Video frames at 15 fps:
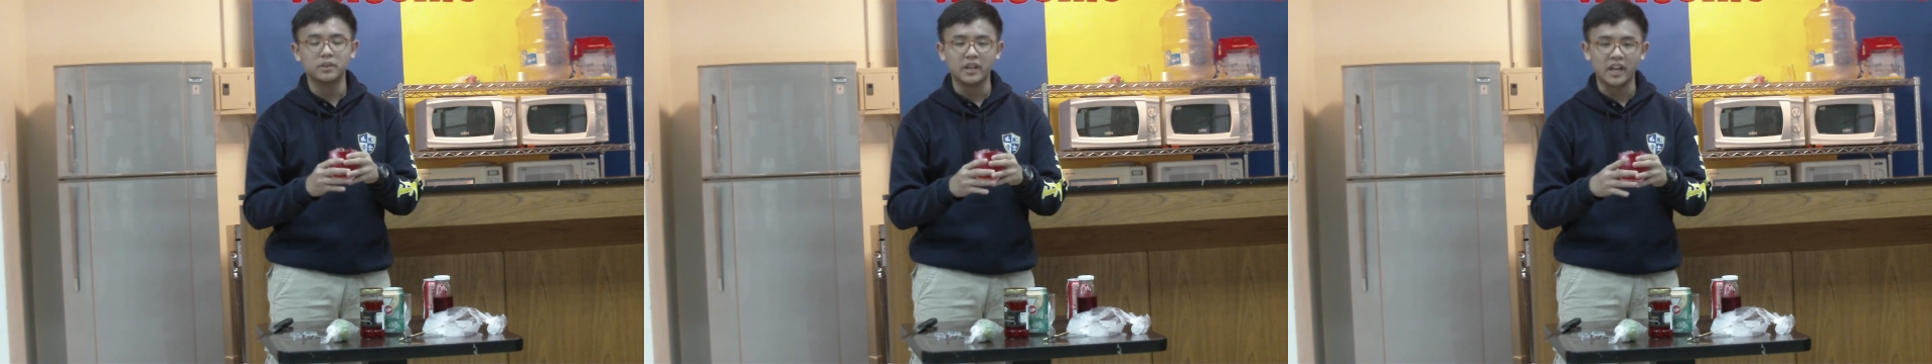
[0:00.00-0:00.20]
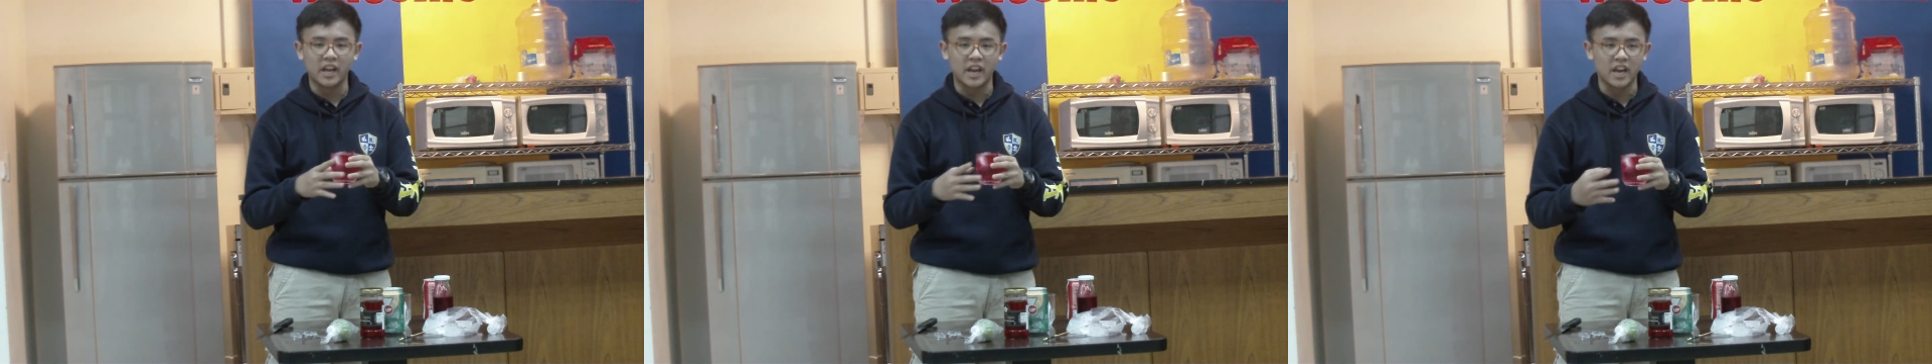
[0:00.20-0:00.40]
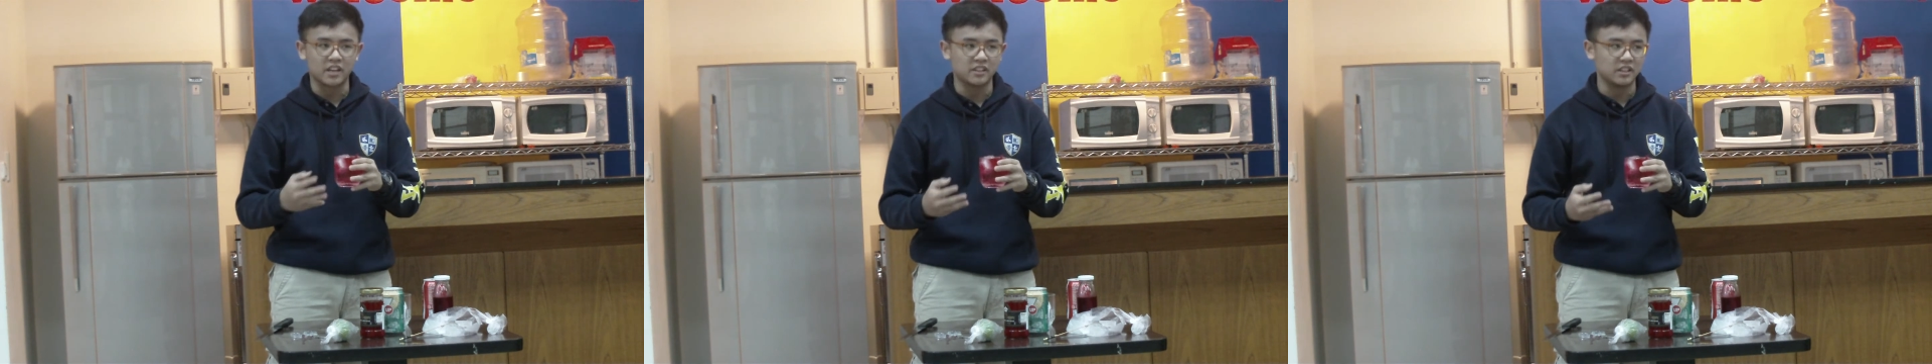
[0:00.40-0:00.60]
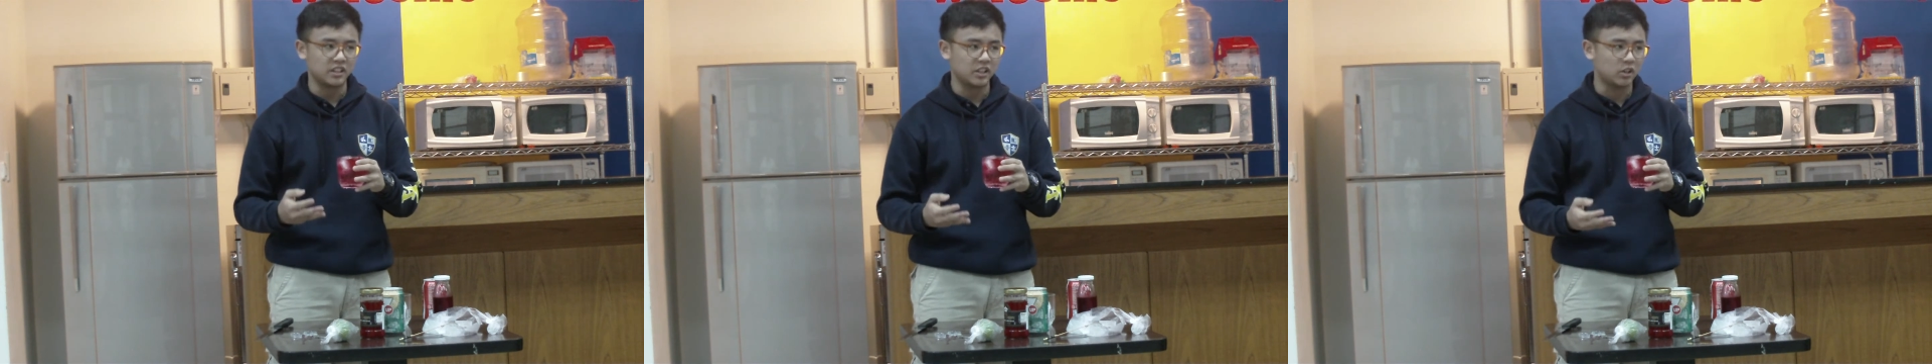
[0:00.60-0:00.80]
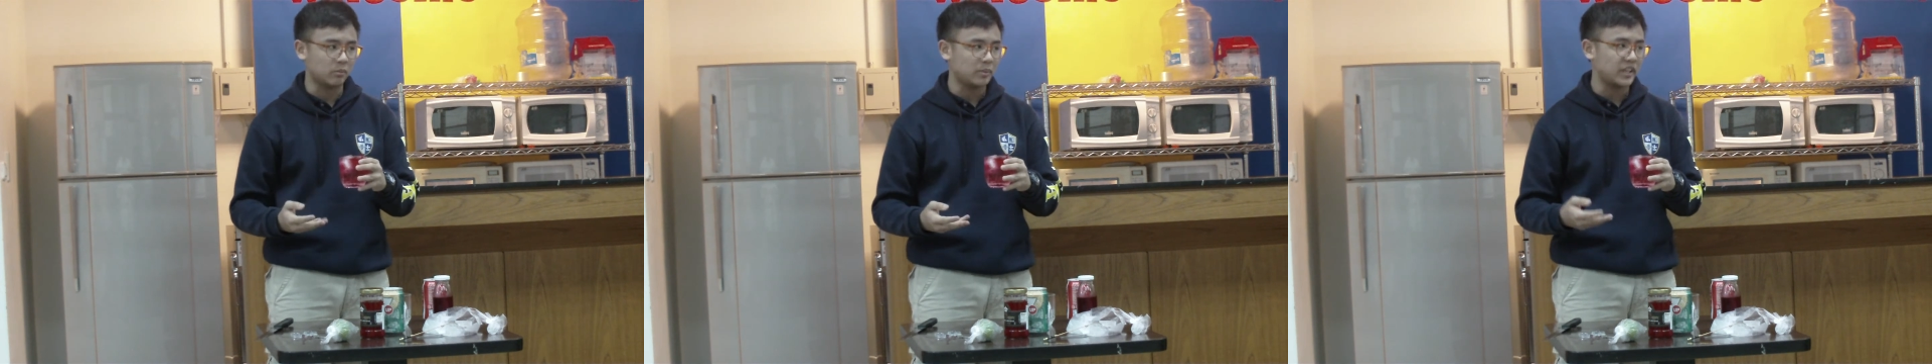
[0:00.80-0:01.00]
and
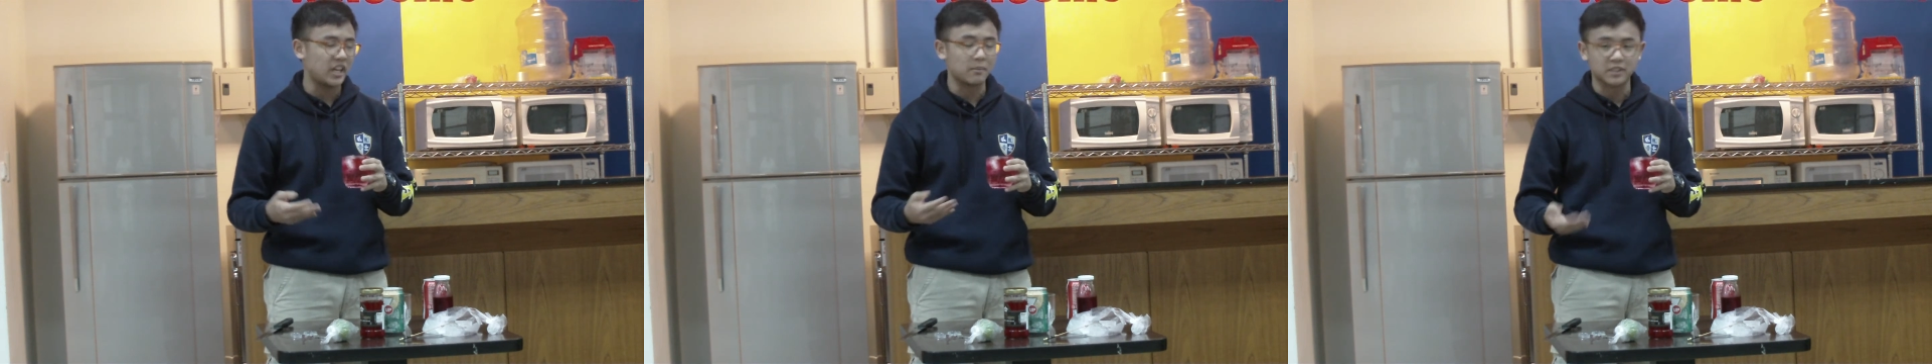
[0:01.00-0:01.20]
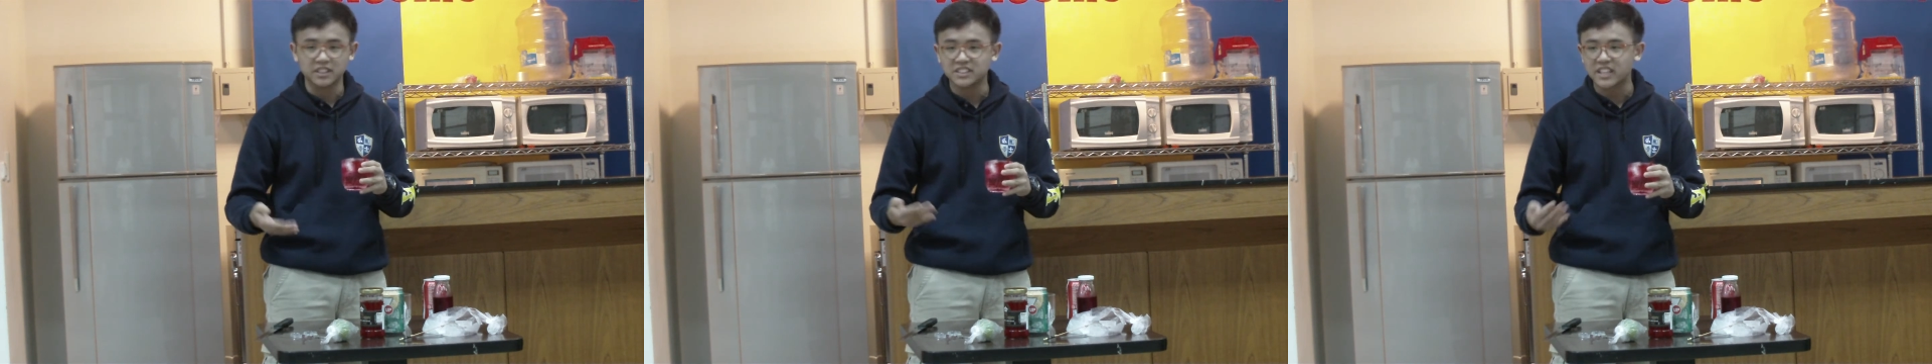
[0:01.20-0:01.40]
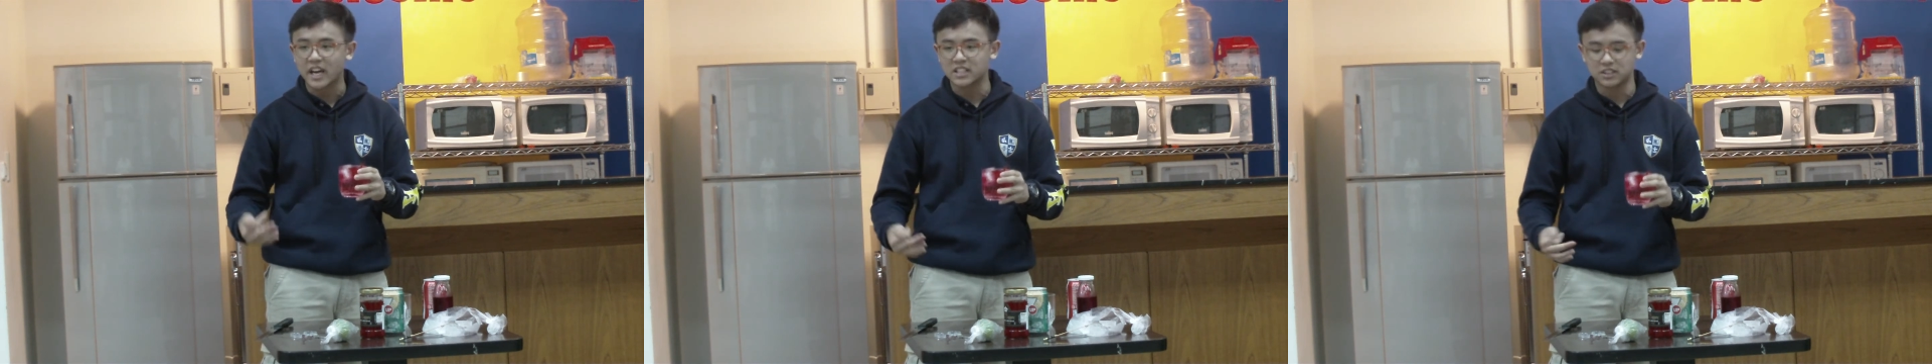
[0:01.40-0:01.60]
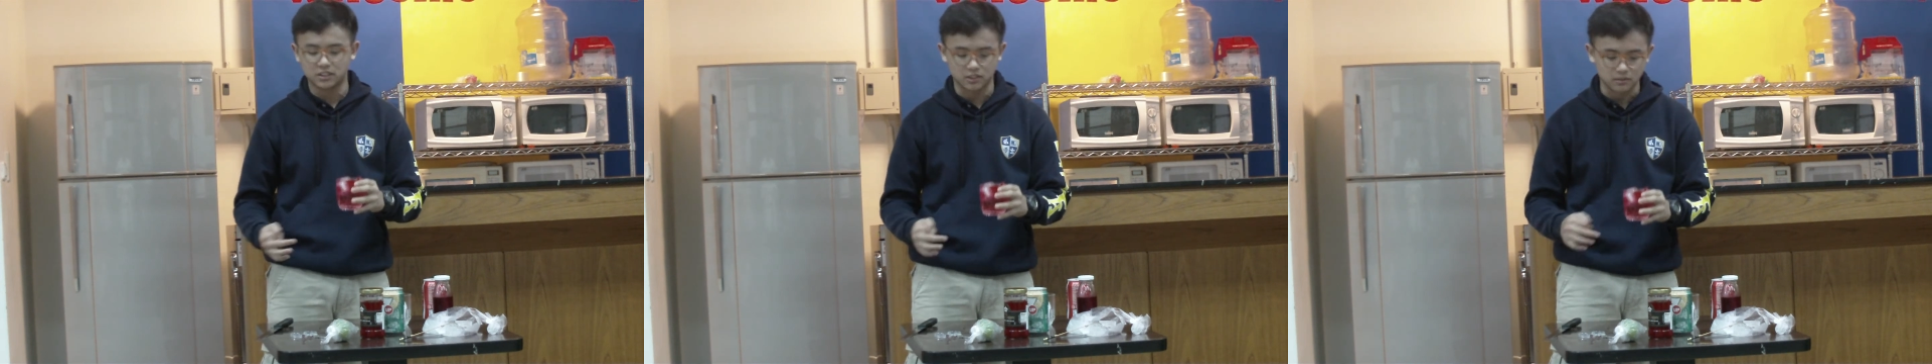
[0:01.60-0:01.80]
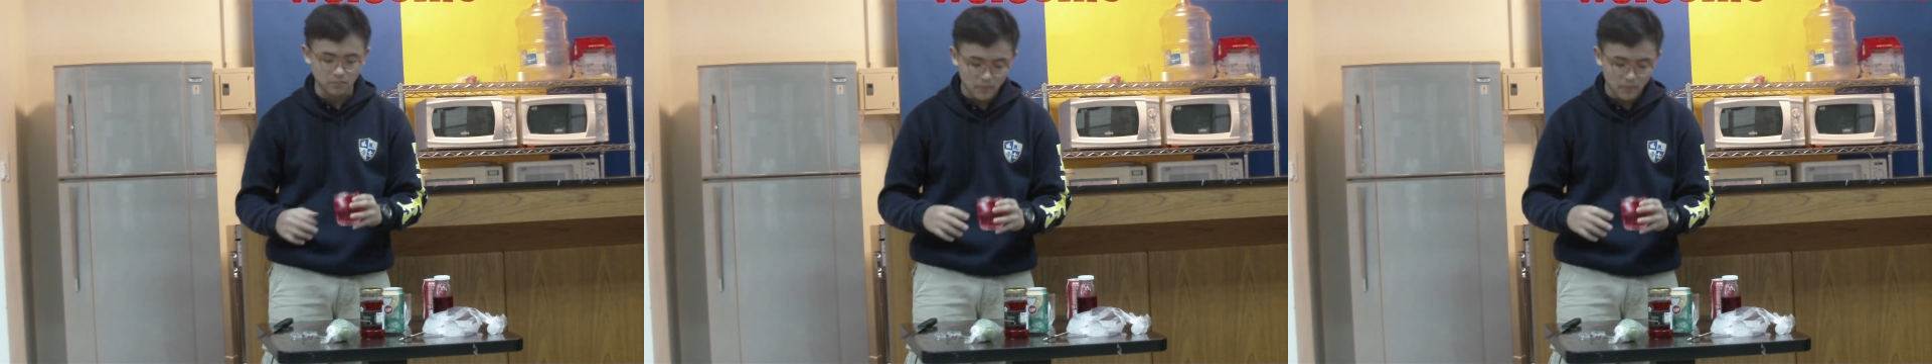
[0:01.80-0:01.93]
it'll become a disaster.